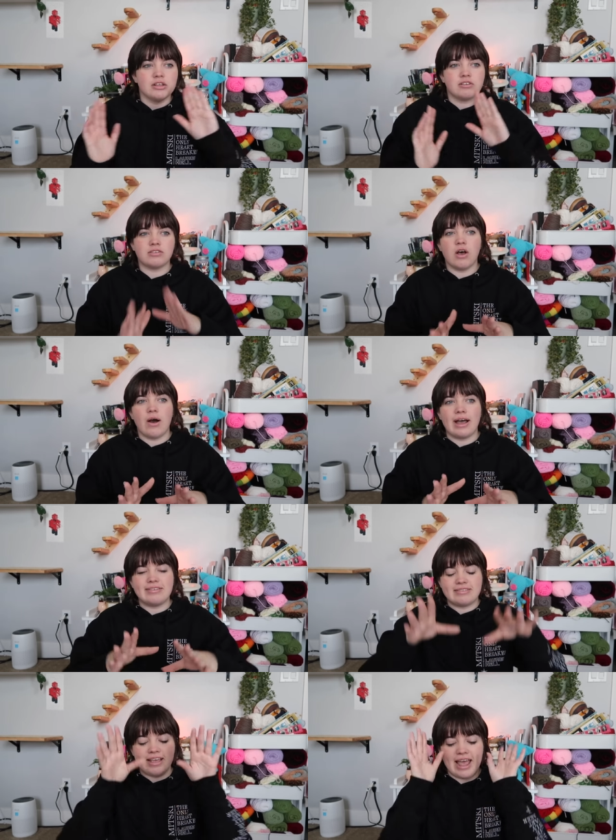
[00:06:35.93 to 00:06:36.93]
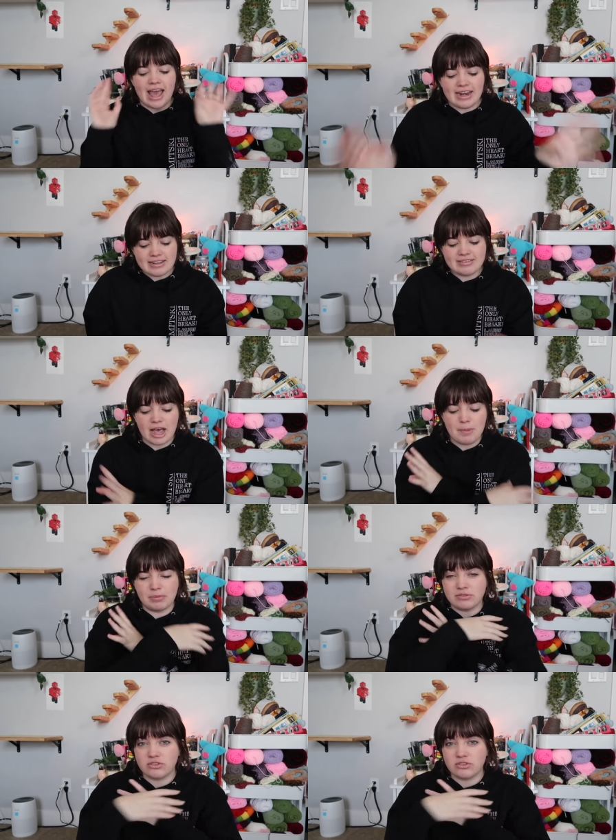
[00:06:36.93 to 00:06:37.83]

So I'd say any type of